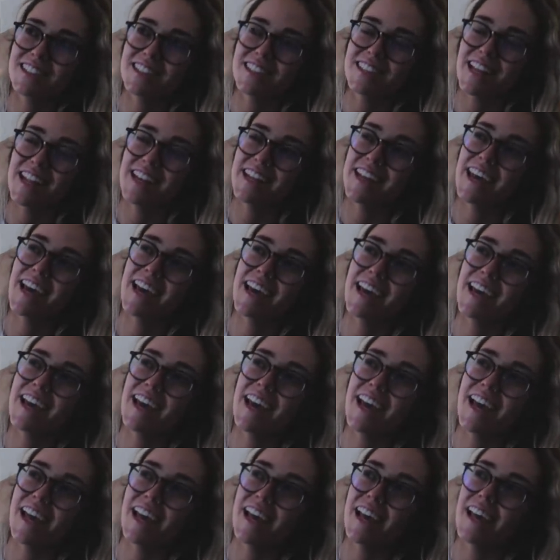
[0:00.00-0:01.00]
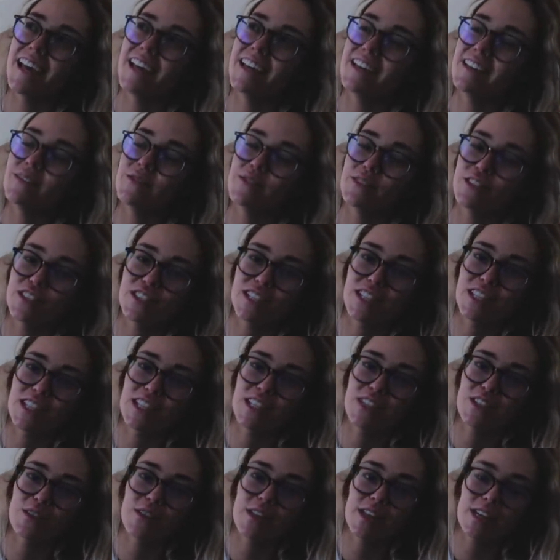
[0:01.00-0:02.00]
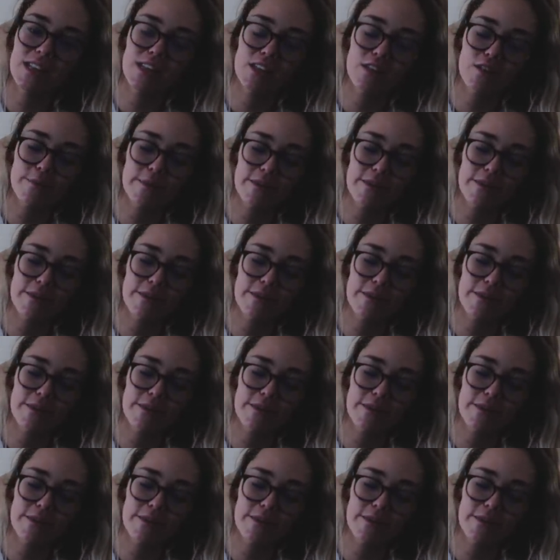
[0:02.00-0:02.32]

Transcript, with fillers: Sunday and we're just gonna do like a little